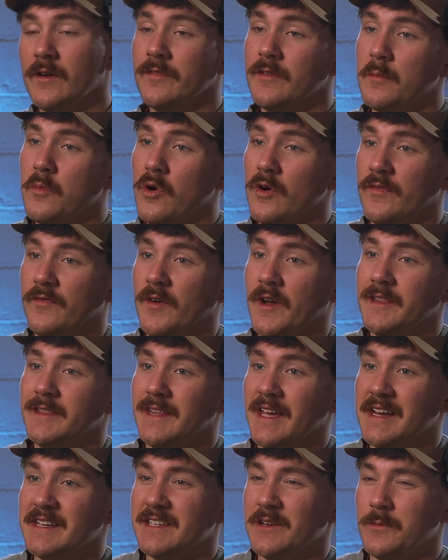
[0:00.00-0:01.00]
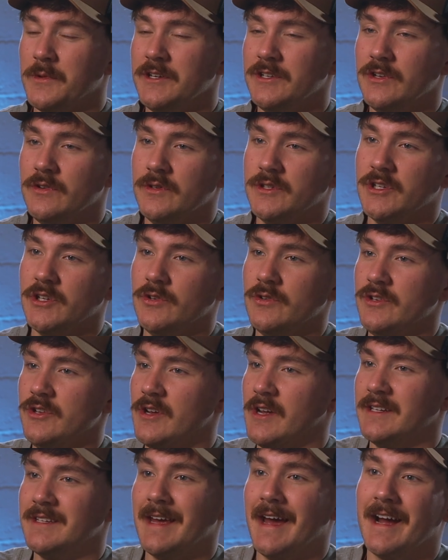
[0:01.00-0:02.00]
of the more fun things that we do too. You
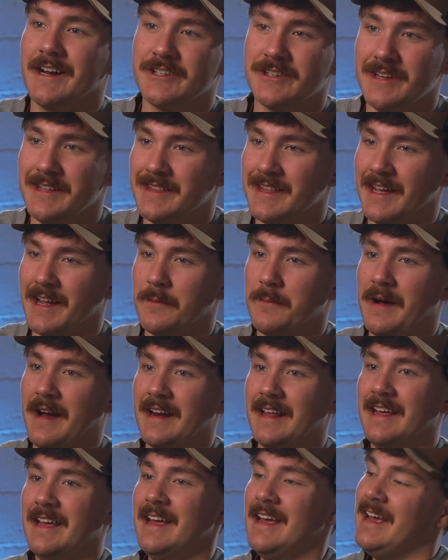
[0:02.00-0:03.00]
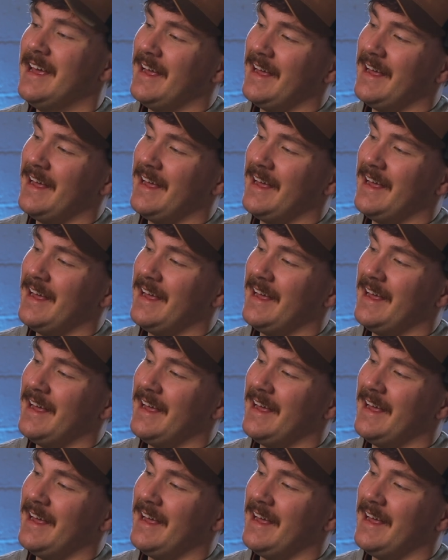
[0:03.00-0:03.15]
get to actually think about it.